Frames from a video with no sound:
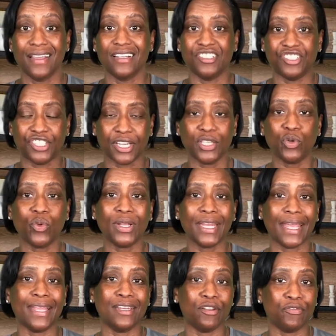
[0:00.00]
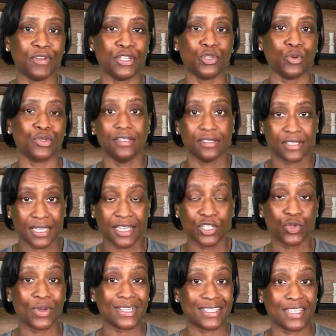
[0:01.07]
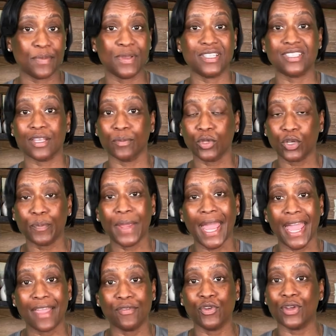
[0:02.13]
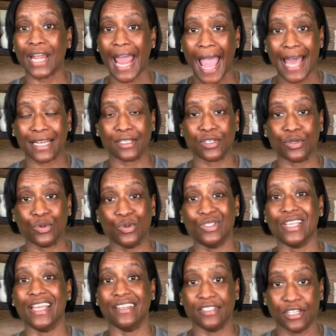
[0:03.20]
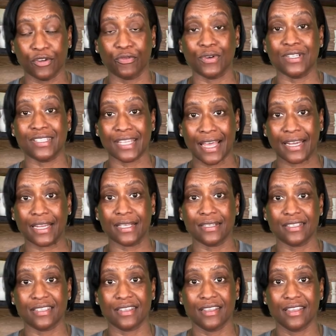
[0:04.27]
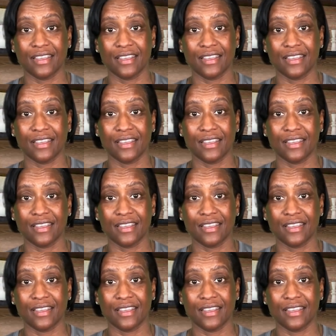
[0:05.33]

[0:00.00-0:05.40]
Genuine individuals tend to exhibit similar behavior and attitudes in different settings.